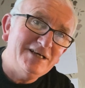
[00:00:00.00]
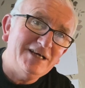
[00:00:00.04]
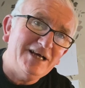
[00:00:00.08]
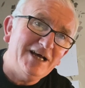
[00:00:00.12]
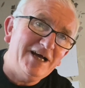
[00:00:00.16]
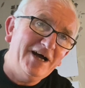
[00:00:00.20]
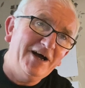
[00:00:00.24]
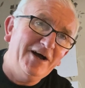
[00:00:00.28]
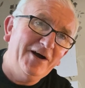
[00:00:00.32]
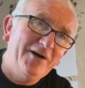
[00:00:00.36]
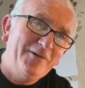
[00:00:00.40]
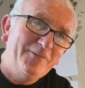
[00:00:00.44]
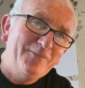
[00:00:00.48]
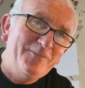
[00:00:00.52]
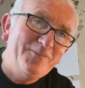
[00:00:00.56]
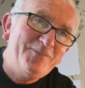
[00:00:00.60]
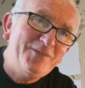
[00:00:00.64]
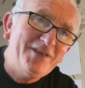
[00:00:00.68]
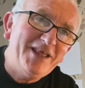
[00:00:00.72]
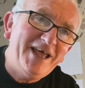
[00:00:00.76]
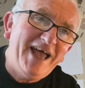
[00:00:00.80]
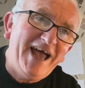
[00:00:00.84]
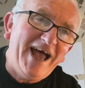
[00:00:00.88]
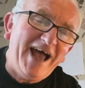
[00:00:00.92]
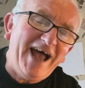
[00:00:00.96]
Um,
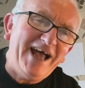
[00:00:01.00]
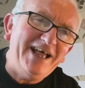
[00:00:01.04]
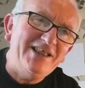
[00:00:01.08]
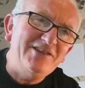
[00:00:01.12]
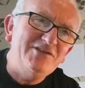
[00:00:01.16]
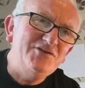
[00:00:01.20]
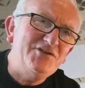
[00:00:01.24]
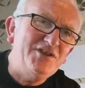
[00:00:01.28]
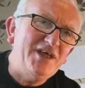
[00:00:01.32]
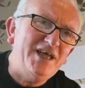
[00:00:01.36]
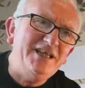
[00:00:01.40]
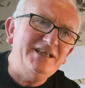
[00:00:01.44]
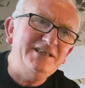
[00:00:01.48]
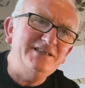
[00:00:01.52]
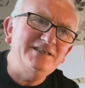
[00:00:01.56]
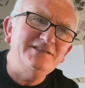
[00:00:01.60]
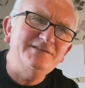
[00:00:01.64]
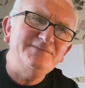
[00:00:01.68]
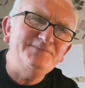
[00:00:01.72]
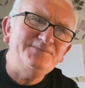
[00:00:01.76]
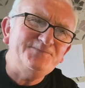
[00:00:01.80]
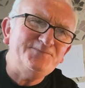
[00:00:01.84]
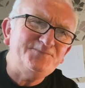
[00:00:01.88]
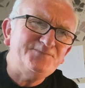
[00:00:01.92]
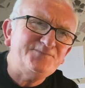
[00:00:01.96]
and
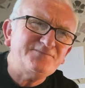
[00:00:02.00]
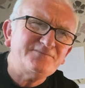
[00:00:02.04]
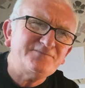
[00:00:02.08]
then